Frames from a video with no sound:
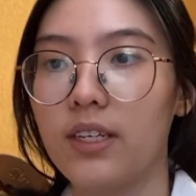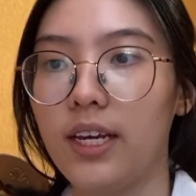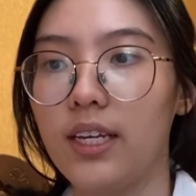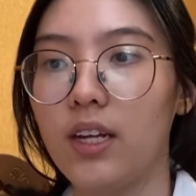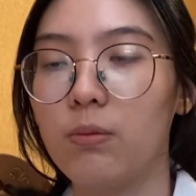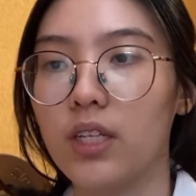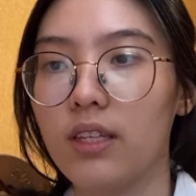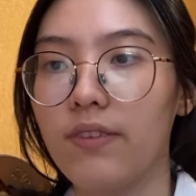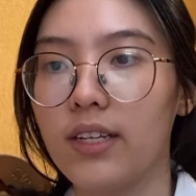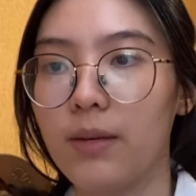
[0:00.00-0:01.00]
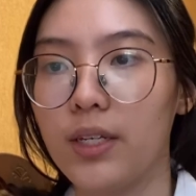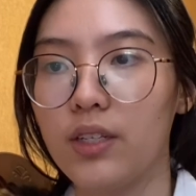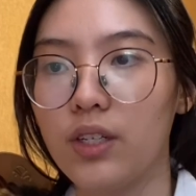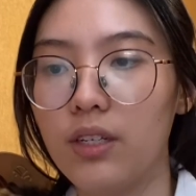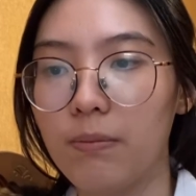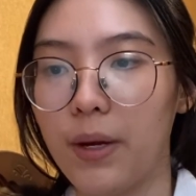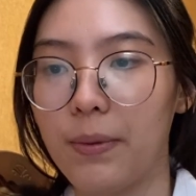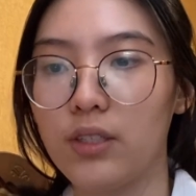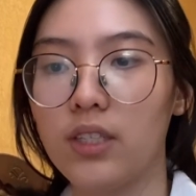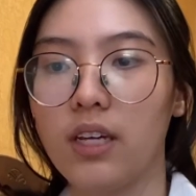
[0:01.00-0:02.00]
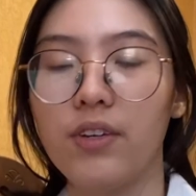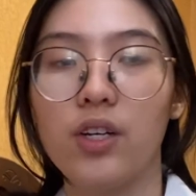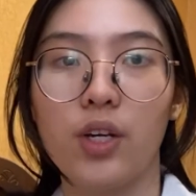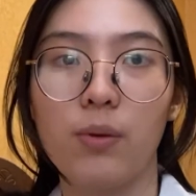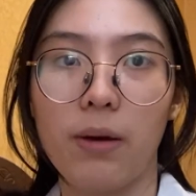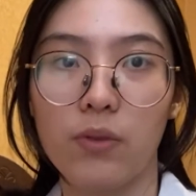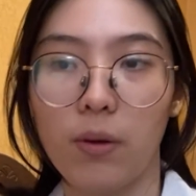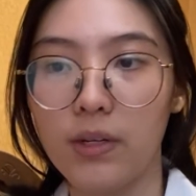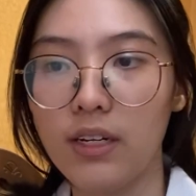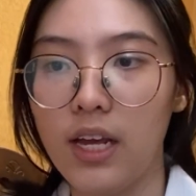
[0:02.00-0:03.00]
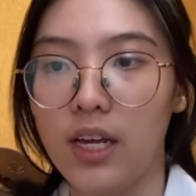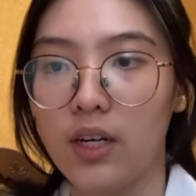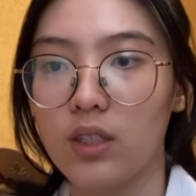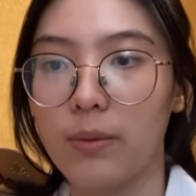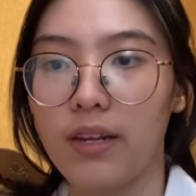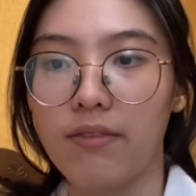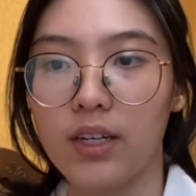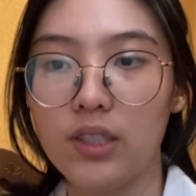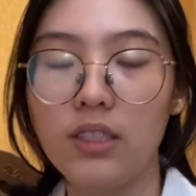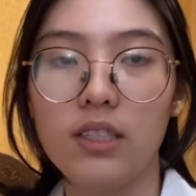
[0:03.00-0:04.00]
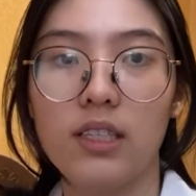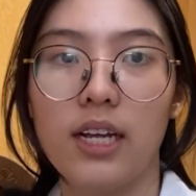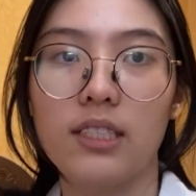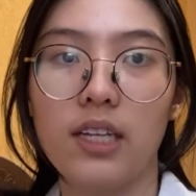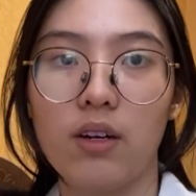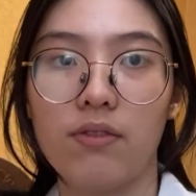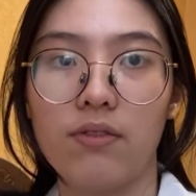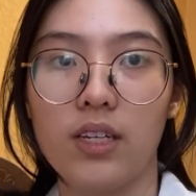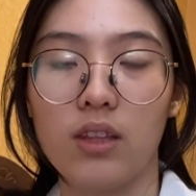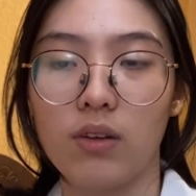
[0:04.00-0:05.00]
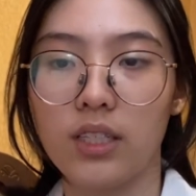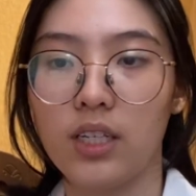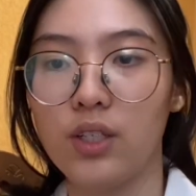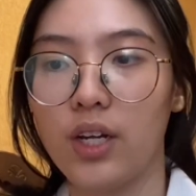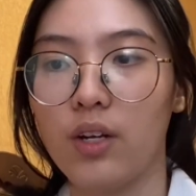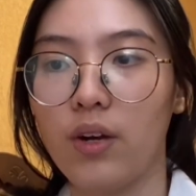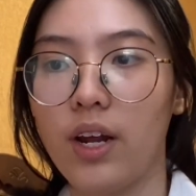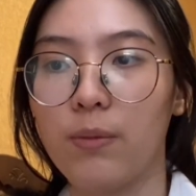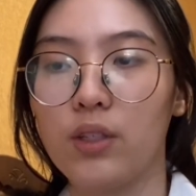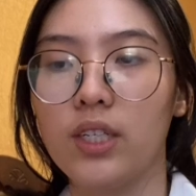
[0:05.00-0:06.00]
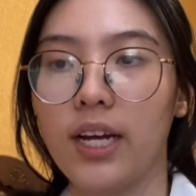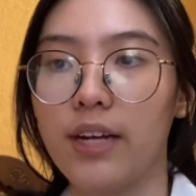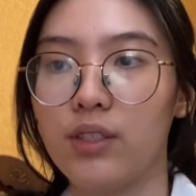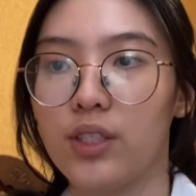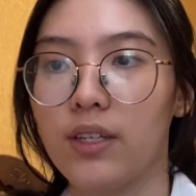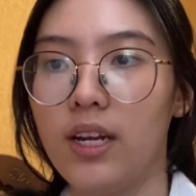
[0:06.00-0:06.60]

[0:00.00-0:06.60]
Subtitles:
In objective examination, my patient is having acute abdomen caused by infection. There's sign of intoxication and non-hemorrhagic dehydration.